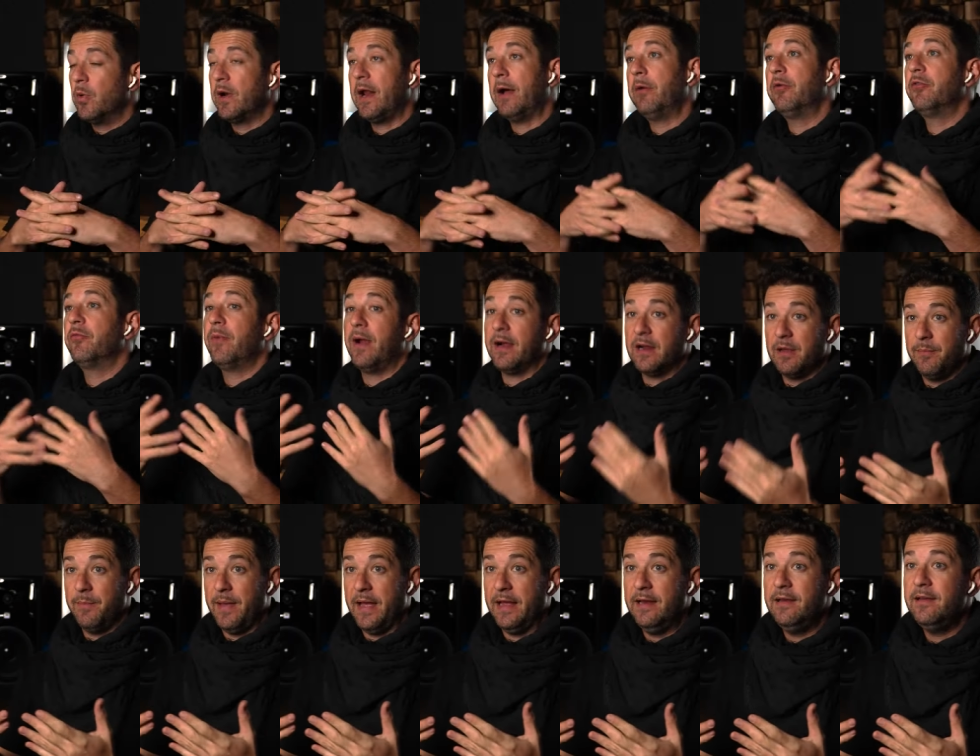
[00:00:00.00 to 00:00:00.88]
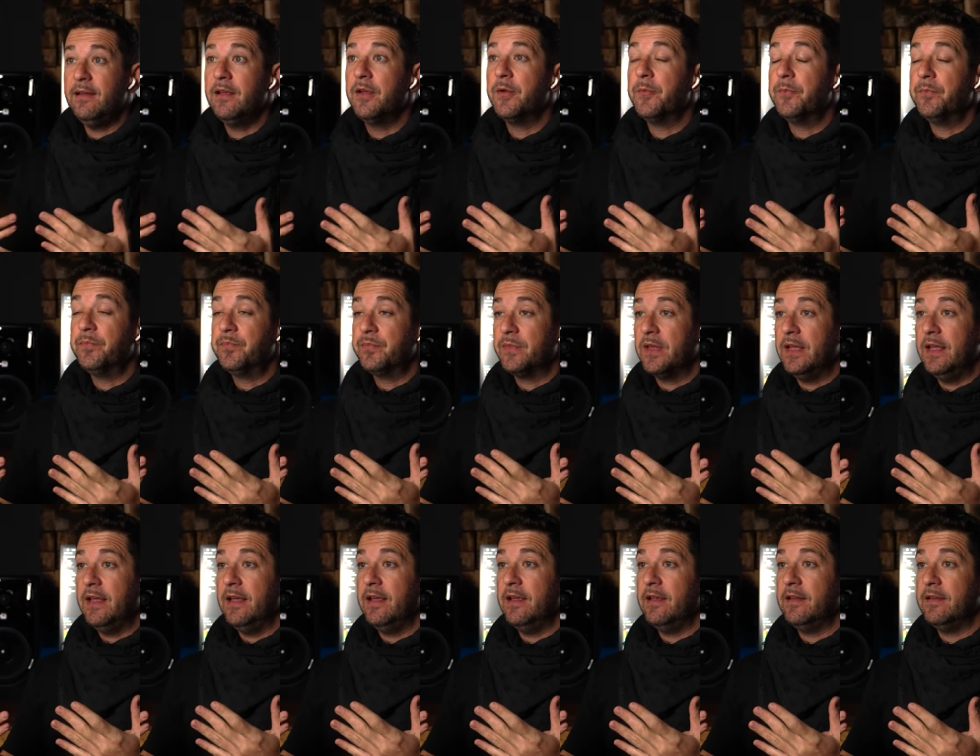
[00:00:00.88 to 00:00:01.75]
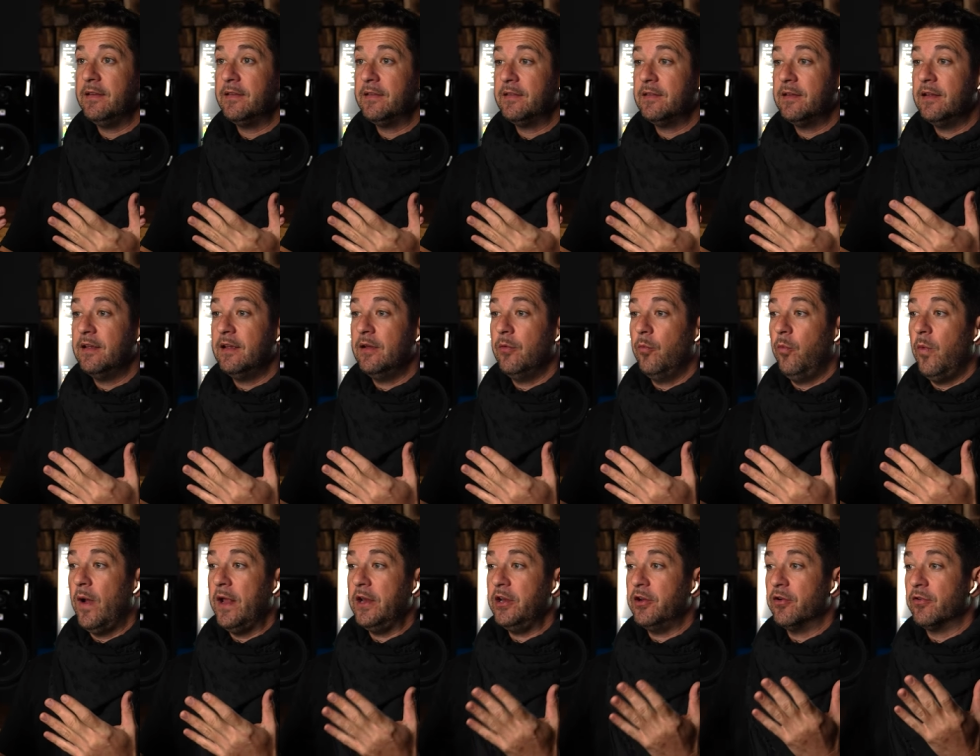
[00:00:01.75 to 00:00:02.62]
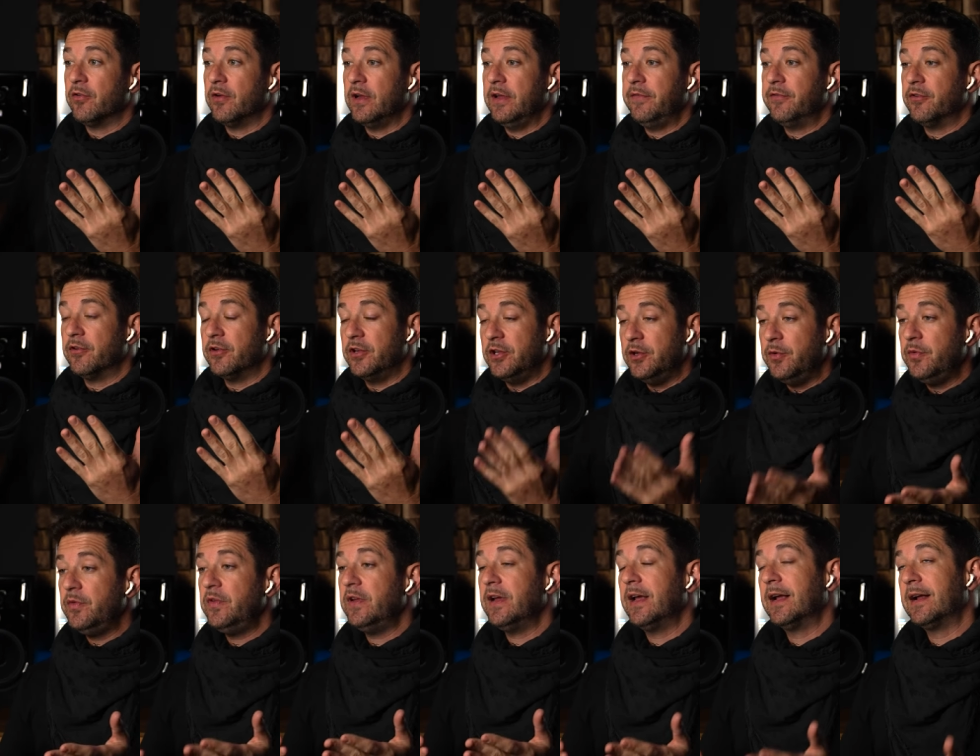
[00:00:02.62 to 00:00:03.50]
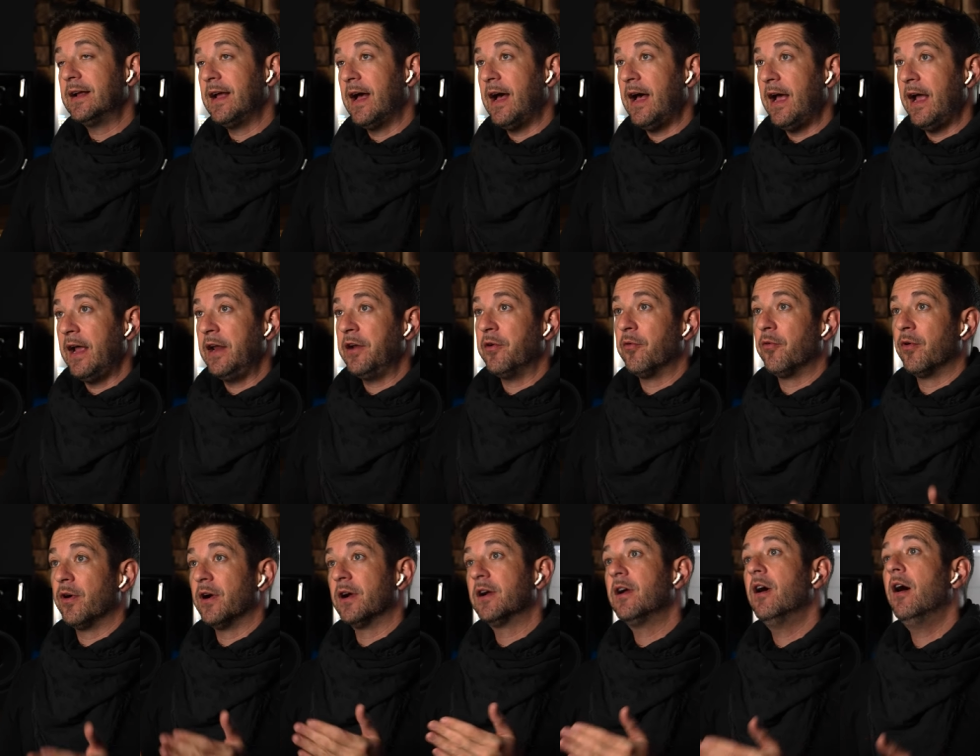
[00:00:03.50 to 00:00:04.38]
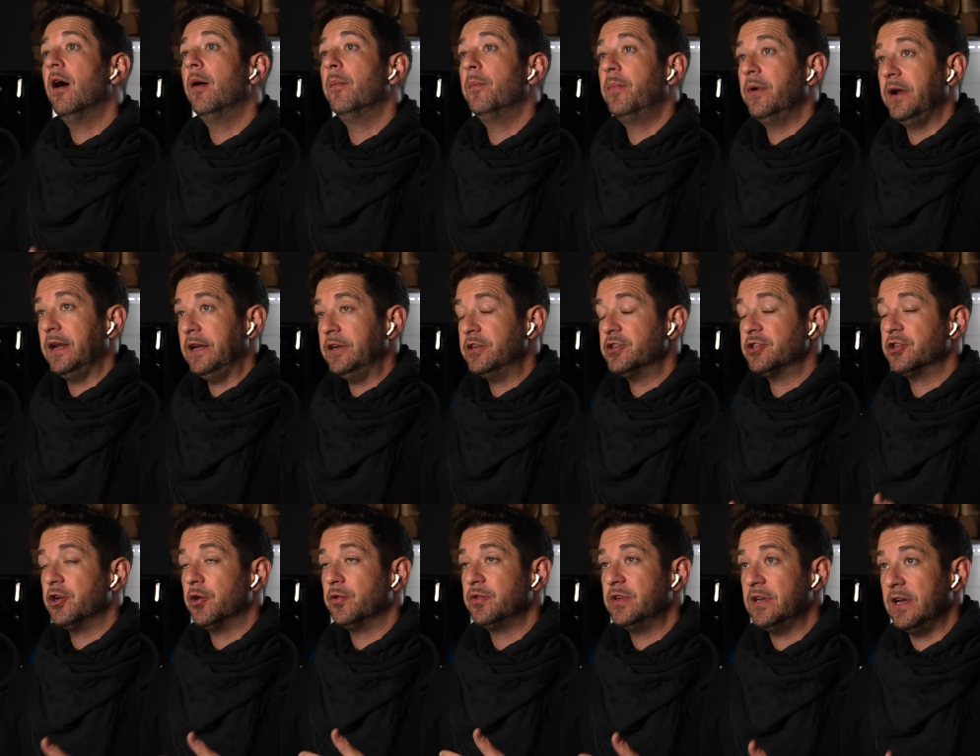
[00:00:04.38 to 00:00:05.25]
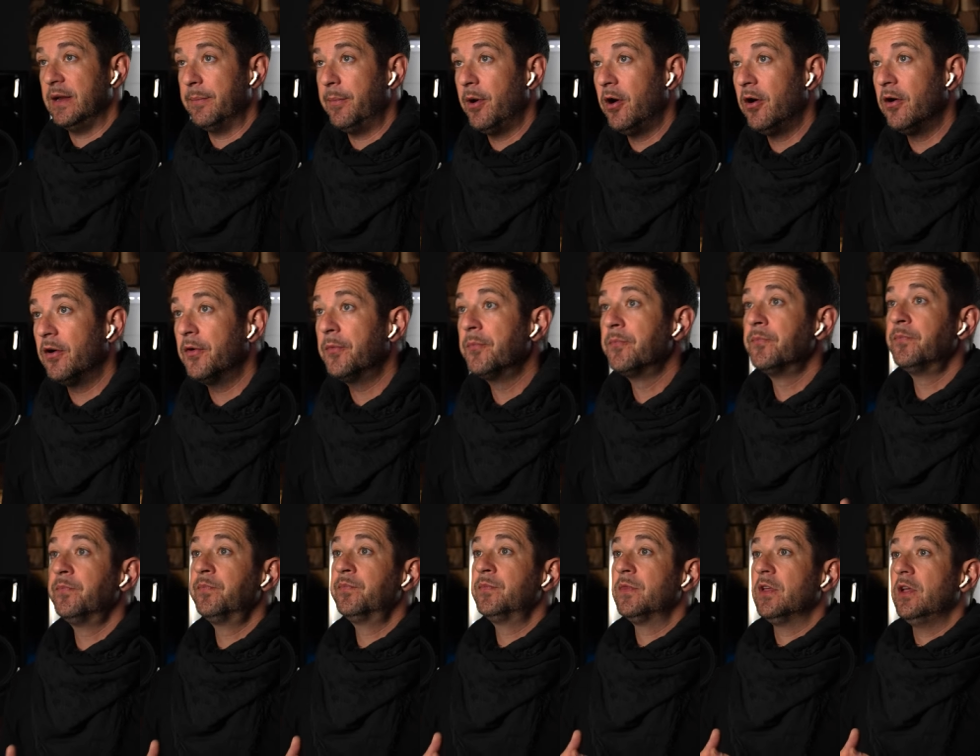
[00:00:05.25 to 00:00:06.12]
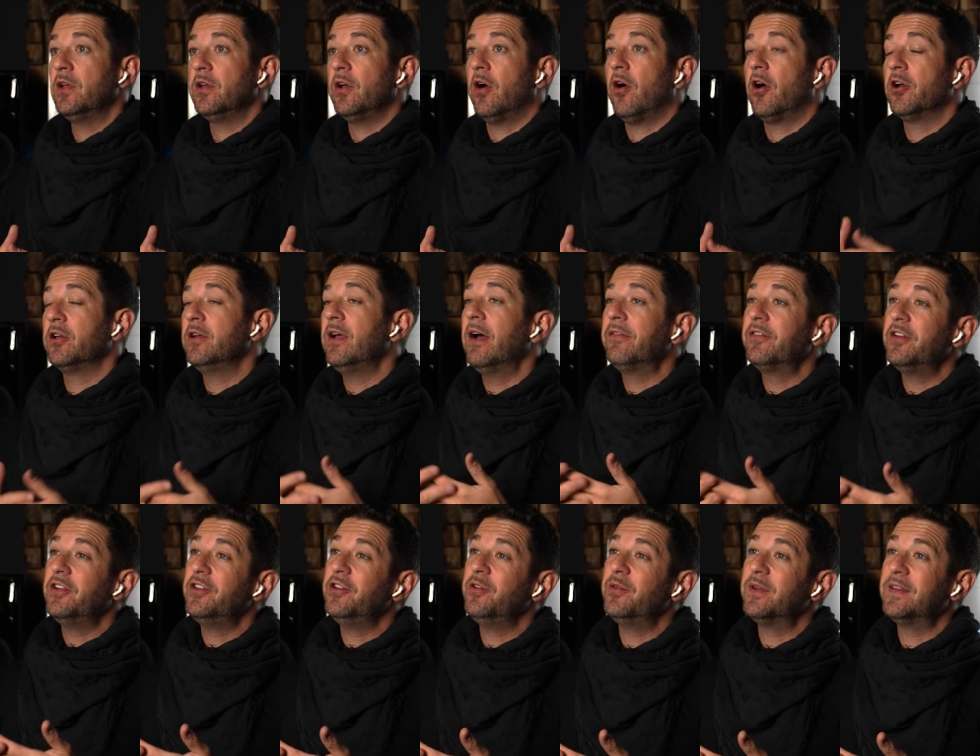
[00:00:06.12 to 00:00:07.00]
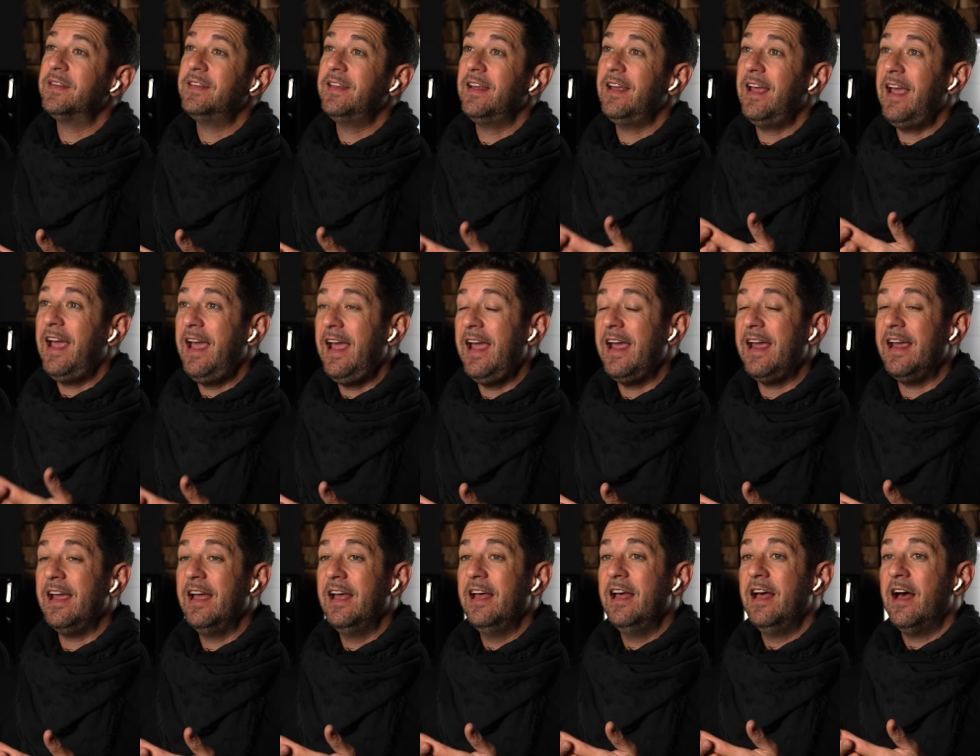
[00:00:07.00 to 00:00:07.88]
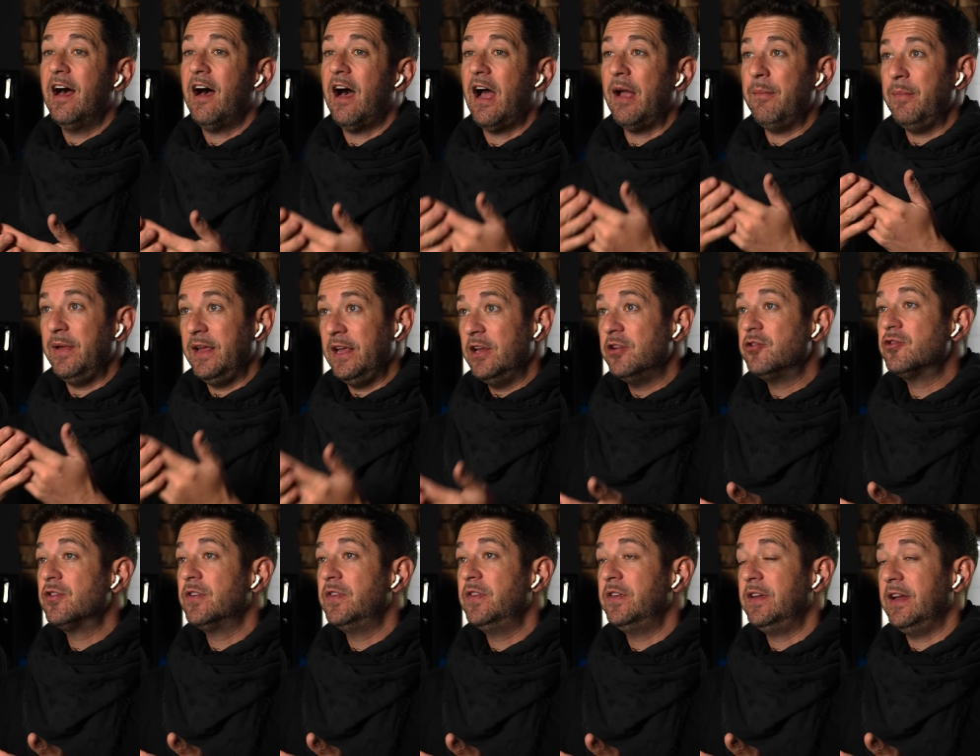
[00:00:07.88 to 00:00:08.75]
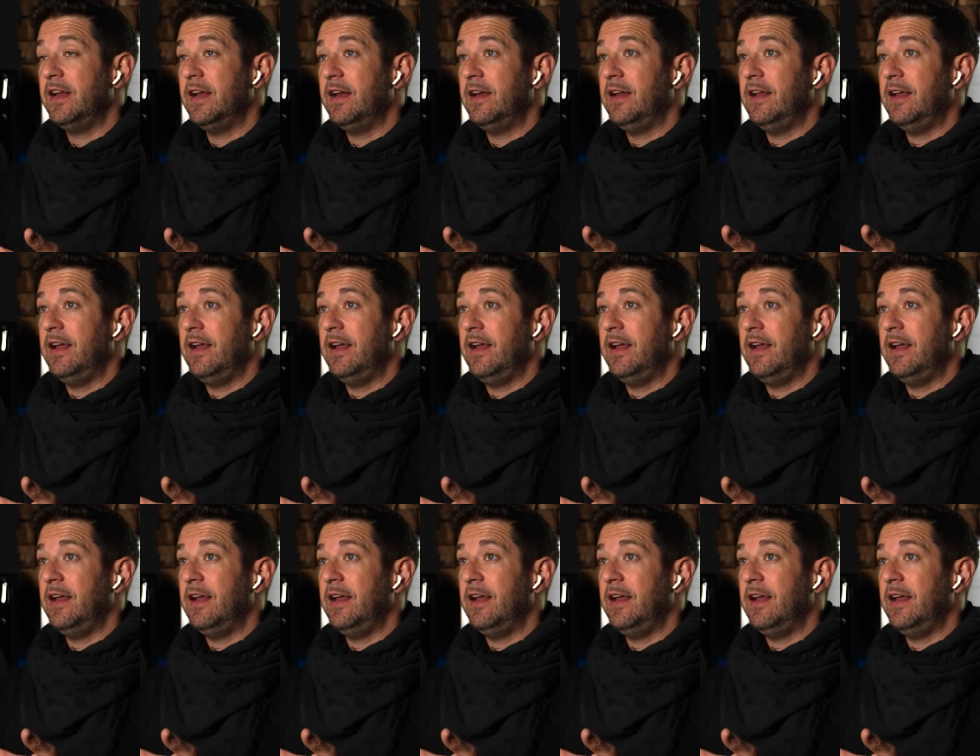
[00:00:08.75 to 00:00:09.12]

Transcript: I would recommend is when you're if you're using a guide or a company to go to Nepal, all you have to do is say, "Hey, I'm interested